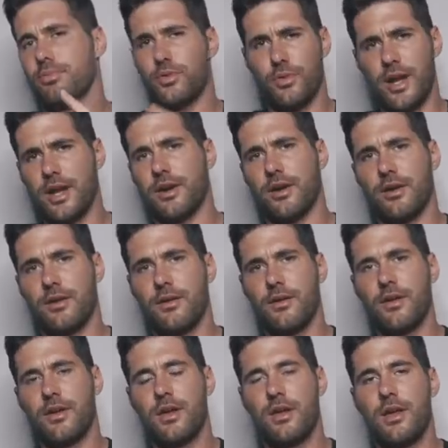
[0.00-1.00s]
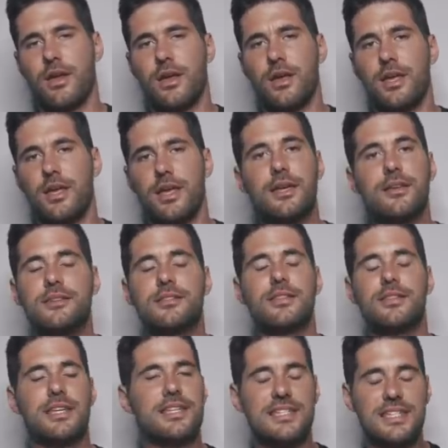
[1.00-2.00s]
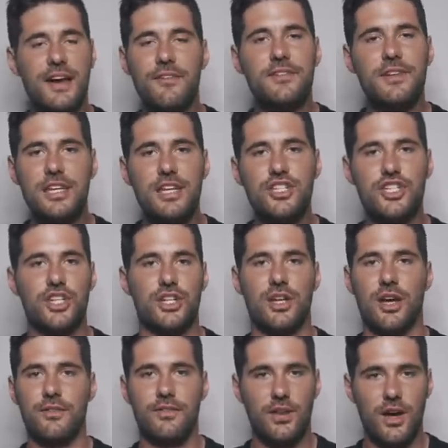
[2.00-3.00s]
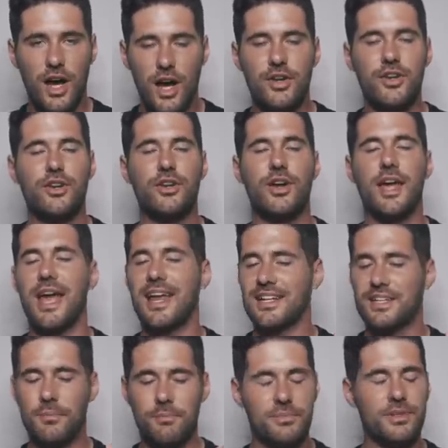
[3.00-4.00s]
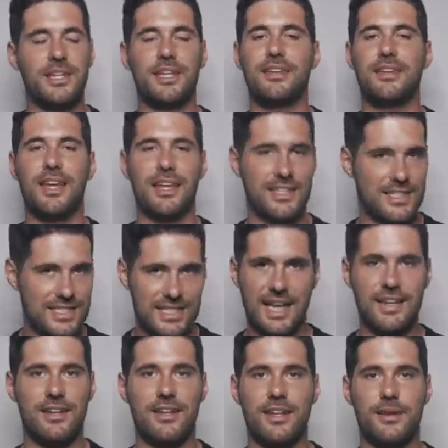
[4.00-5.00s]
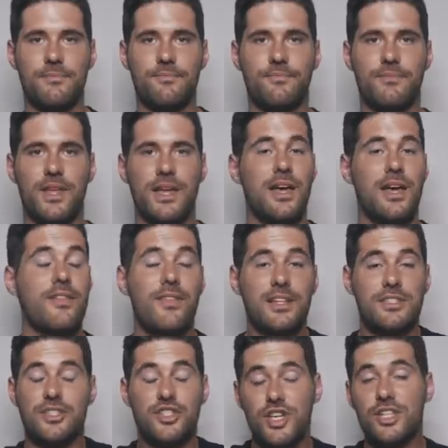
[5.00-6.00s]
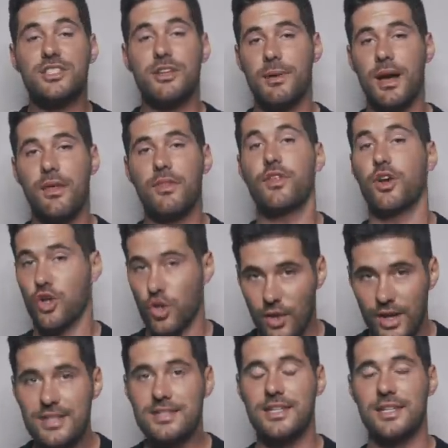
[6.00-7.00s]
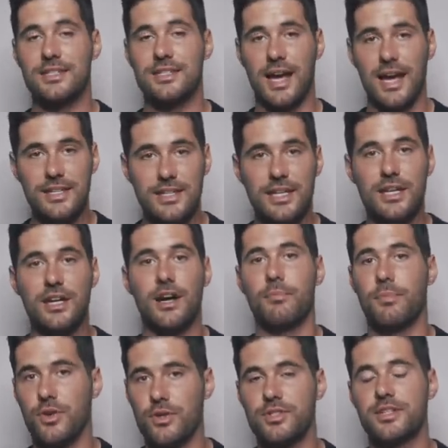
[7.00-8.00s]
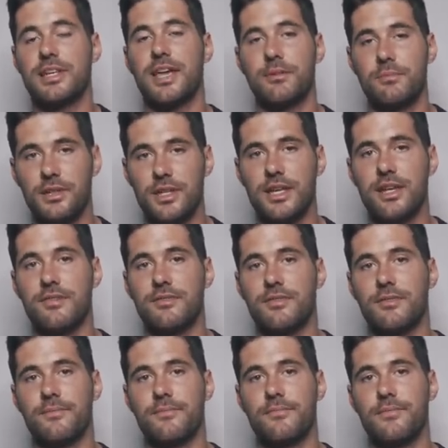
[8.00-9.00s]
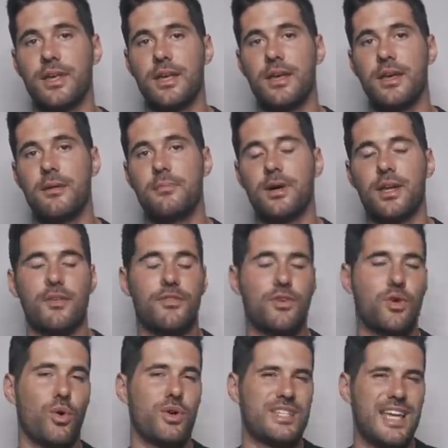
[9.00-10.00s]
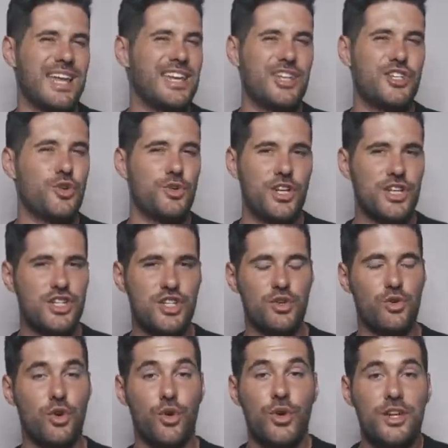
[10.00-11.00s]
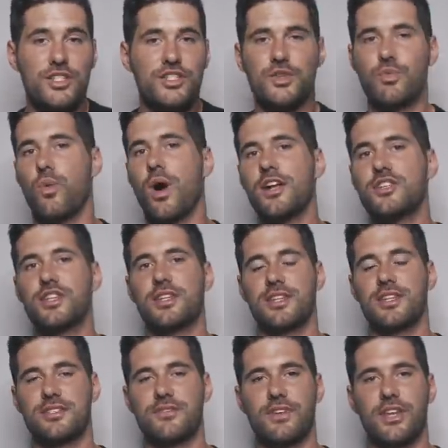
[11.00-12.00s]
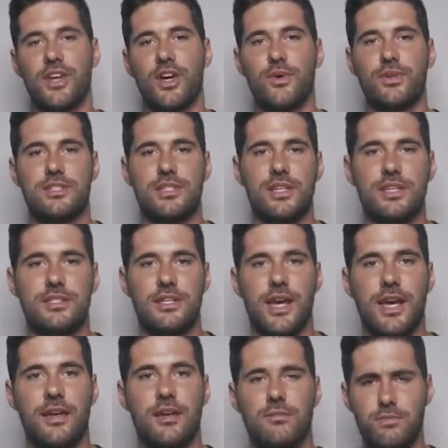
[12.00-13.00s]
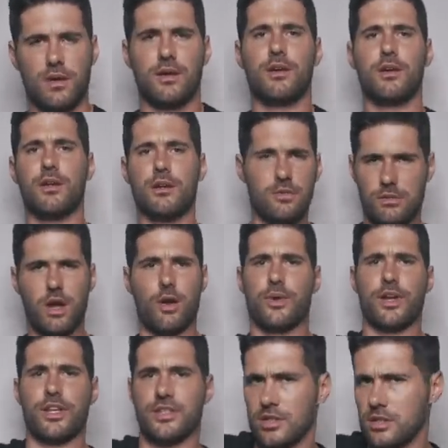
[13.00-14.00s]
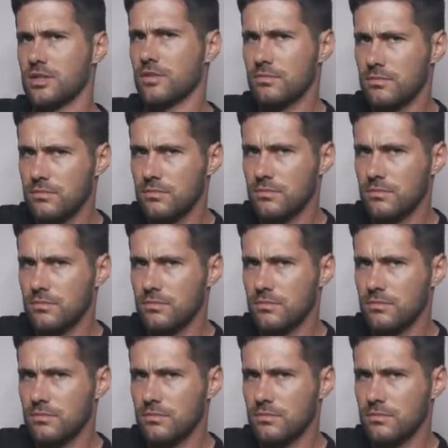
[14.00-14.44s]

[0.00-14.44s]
prayer is the definition of utter and complete insanity. That's just about the craziest idea a person can believe. But of course, any traditional Christian watching this video is going to say, "No, it isn't."